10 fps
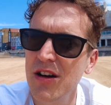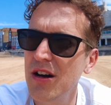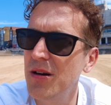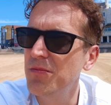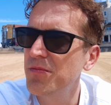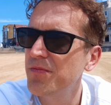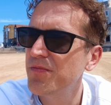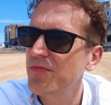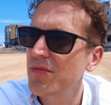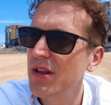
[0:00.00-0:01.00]
um,
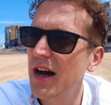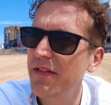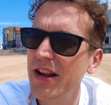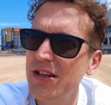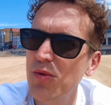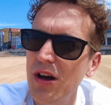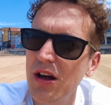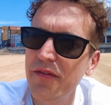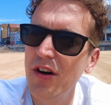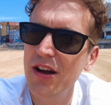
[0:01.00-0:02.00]
I think that's why I
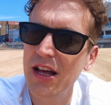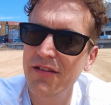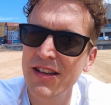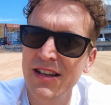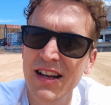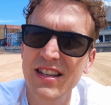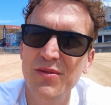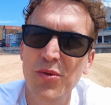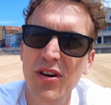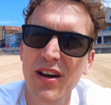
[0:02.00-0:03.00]
love art galleries, and
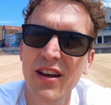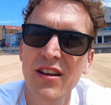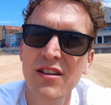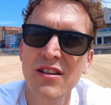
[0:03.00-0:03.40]
that's why